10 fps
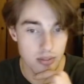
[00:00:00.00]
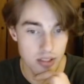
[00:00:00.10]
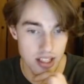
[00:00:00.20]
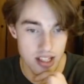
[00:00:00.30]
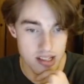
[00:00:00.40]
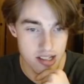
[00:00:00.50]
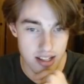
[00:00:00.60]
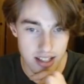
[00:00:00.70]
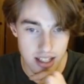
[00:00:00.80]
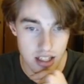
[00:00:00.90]
for this.
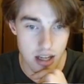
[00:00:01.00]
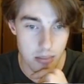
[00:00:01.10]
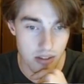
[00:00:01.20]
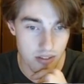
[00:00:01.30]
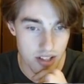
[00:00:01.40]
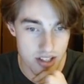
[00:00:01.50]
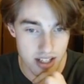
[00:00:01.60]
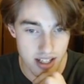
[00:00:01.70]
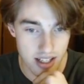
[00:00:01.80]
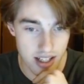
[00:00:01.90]

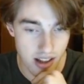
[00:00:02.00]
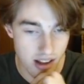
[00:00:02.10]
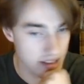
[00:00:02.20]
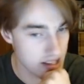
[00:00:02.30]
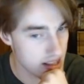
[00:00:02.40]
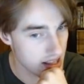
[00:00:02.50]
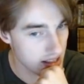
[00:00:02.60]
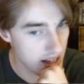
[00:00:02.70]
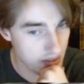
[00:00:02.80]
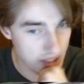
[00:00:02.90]
I
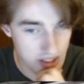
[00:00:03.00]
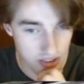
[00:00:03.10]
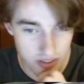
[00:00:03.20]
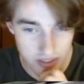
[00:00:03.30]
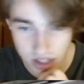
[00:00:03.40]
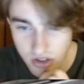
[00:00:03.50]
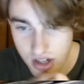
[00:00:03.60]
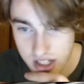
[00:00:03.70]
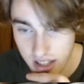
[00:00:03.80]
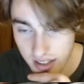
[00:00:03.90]
think they have like a lot of
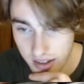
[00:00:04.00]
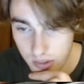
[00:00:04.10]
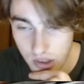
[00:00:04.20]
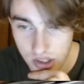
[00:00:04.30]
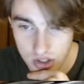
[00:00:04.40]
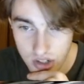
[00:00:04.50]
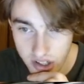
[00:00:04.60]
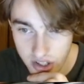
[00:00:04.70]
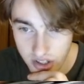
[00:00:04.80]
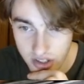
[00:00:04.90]
interesting like rock
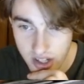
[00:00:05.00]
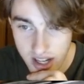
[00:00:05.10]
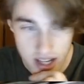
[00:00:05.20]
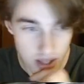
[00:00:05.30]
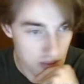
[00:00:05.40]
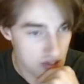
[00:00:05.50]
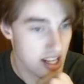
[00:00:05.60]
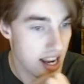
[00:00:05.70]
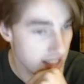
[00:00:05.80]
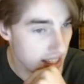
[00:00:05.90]
structures. It also
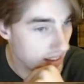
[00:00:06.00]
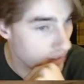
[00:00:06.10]
can get a